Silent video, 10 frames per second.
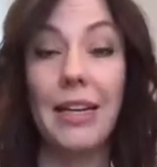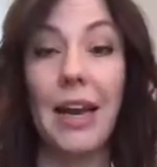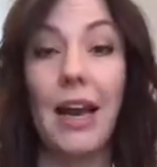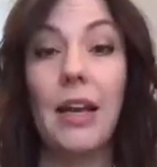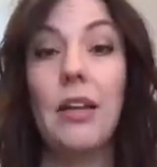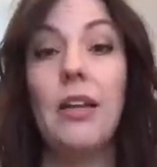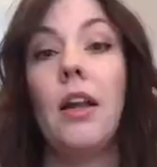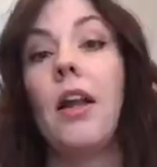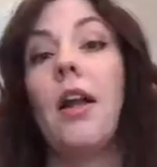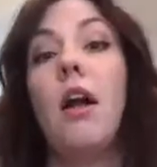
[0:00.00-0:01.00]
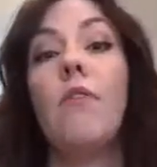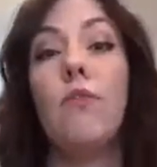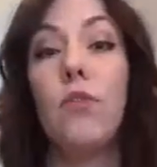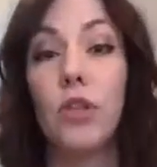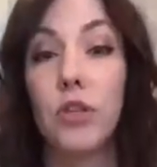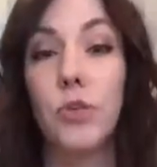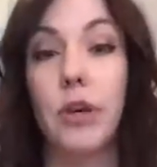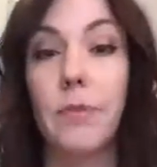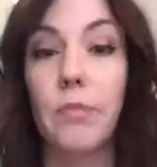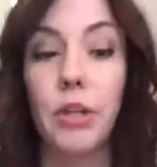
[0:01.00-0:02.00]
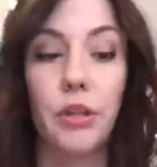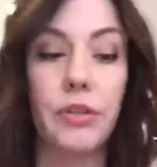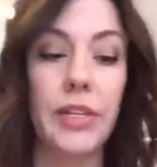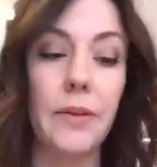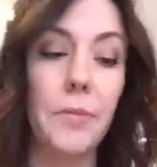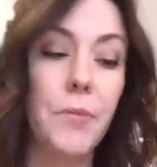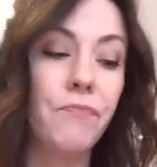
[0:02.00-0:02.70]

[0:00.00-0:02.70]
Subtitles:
and add, for sure, put those in.